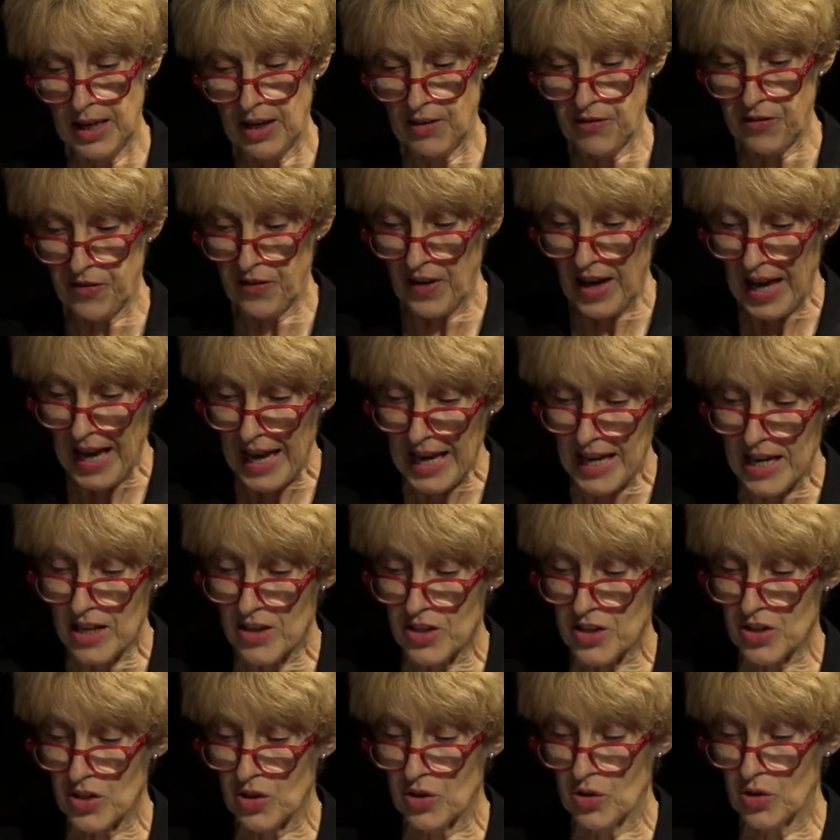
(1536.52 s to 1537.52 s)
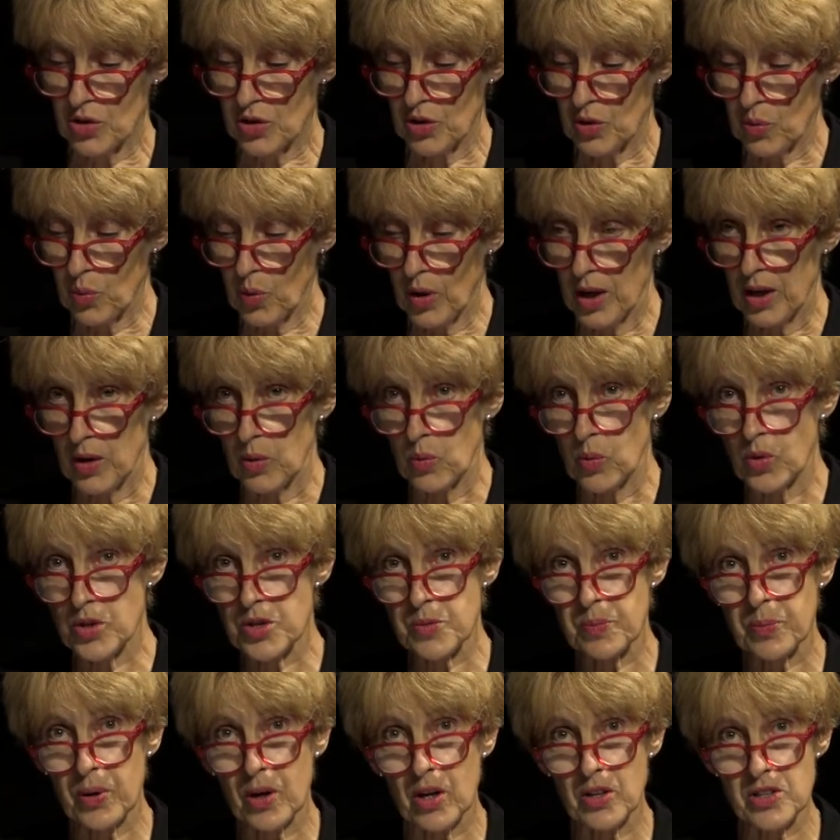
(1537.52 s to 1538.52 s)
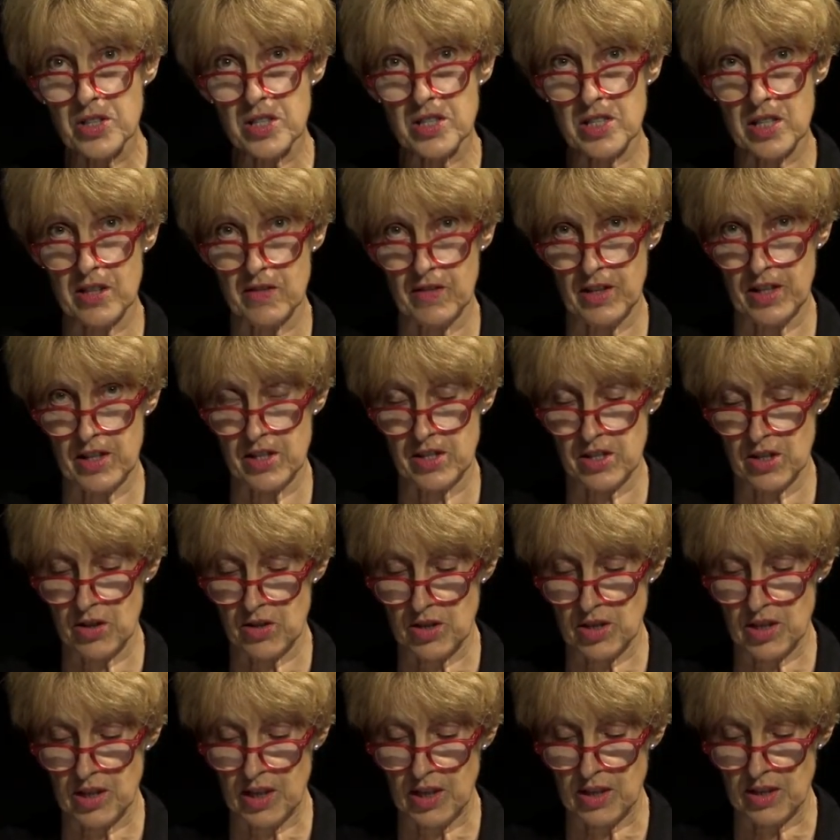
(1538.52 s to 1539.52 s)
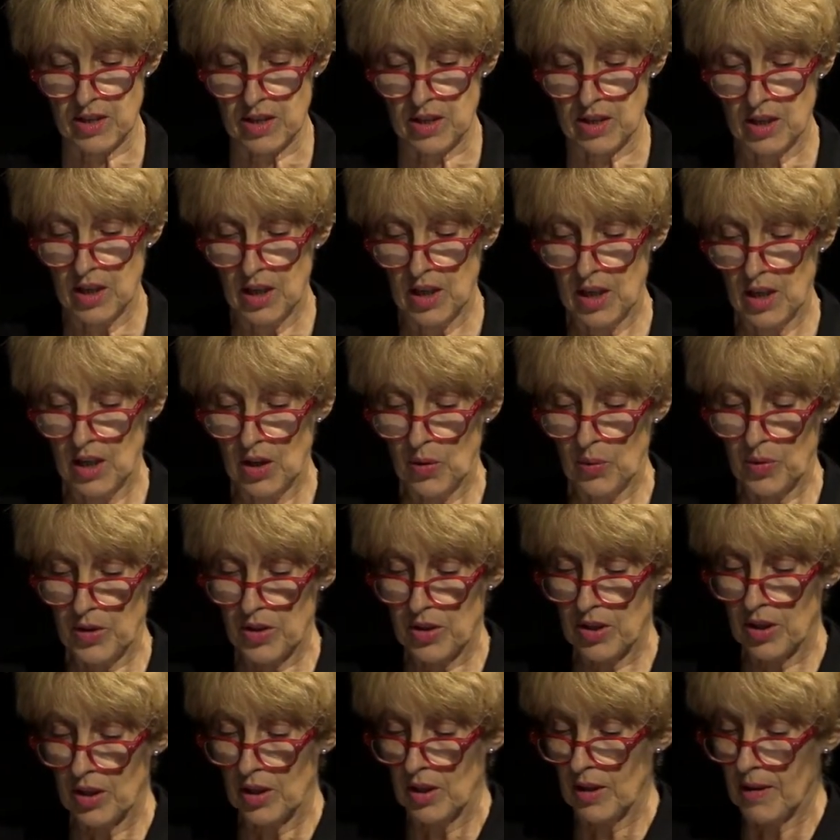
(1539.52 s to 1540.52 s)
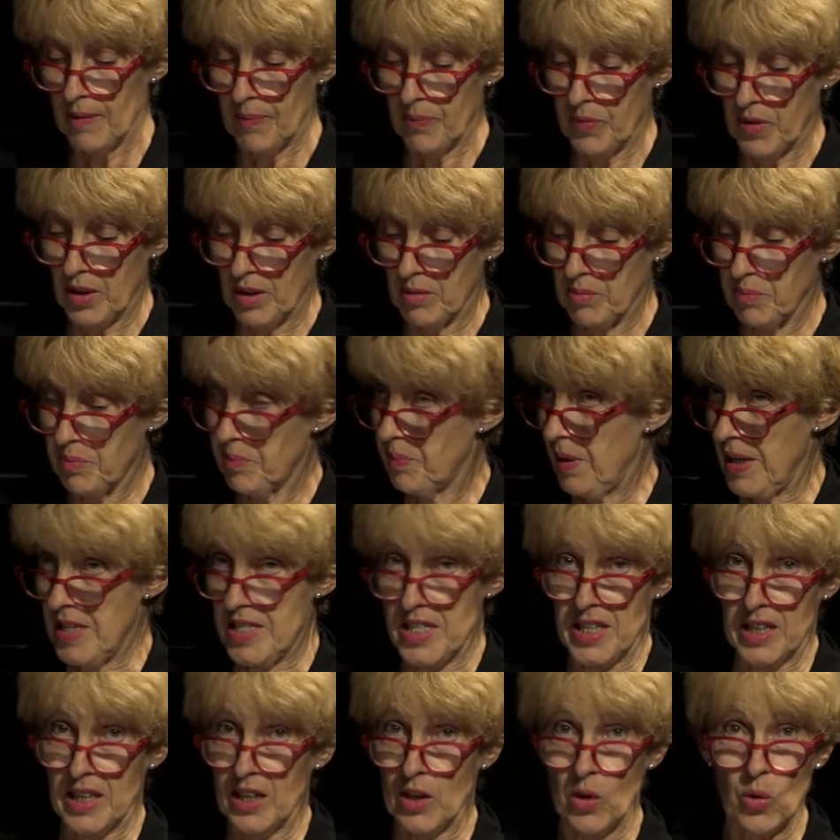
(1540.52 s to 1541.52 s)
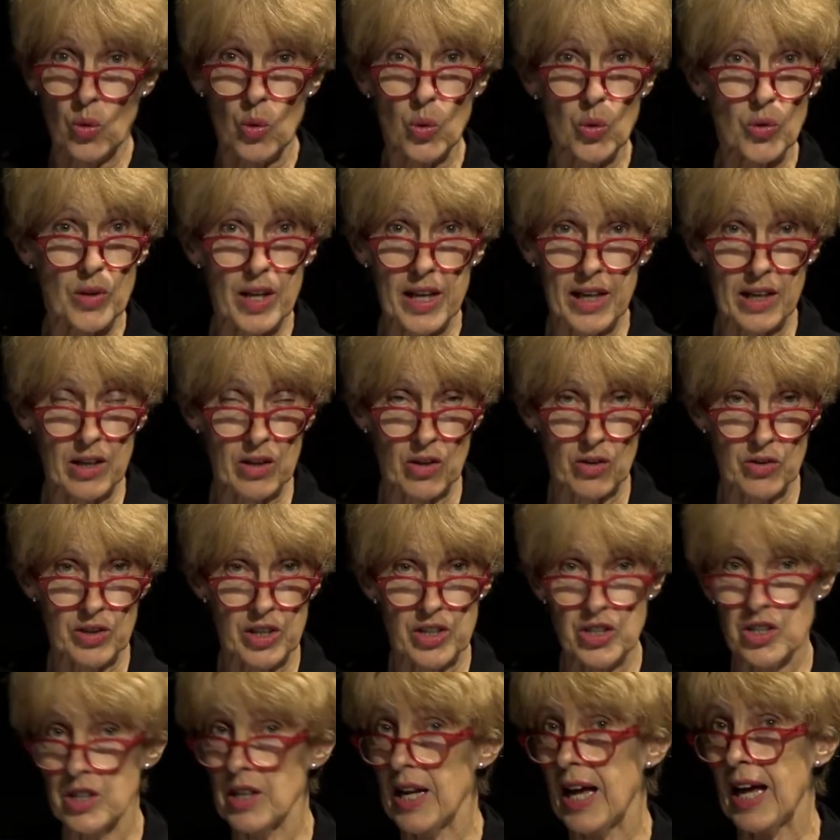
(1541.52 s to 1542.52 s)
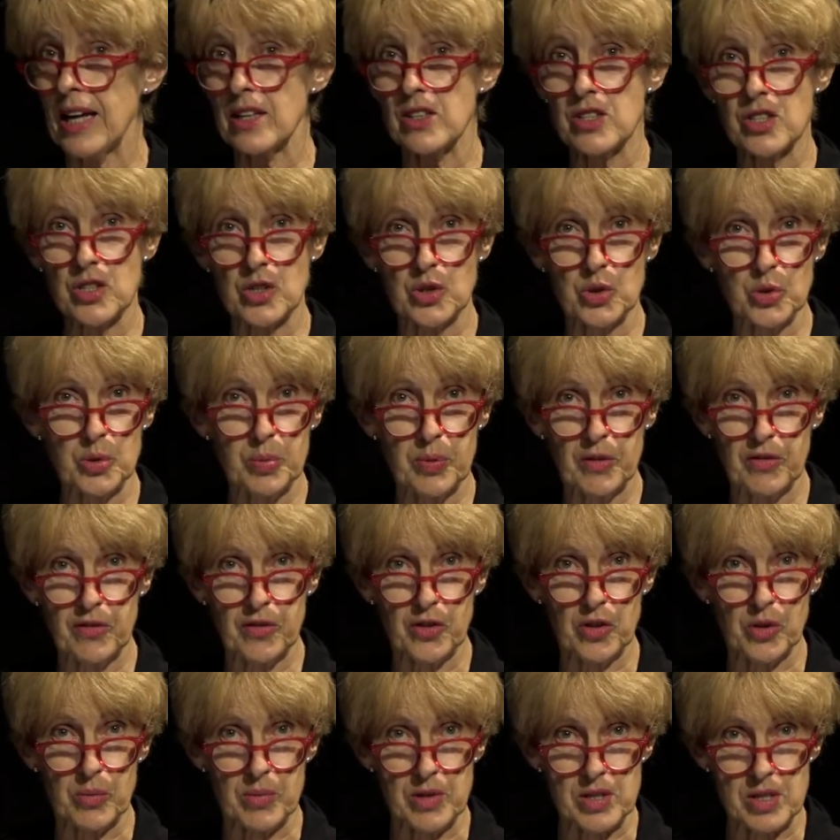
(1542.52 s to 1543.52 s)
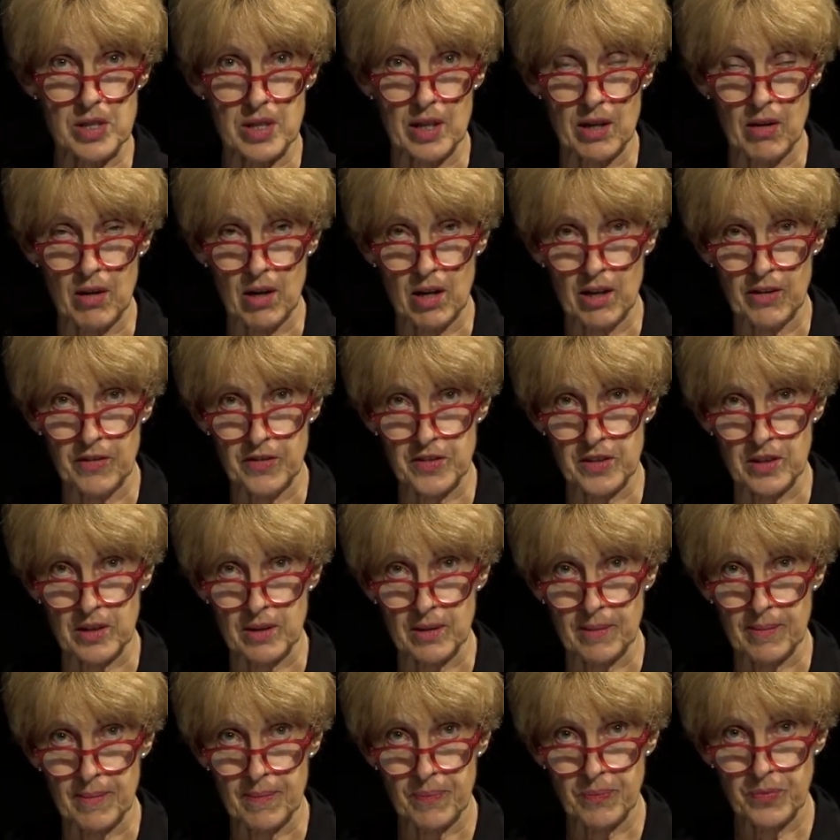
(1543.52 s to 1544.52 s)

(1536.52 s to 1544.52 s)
for age score at one was positively associated with basically all their cognition and school performance thereafter.